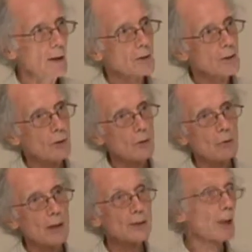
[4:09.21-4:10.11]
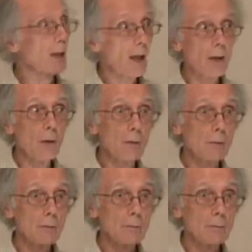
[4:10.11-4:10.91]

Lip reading: So it's allowed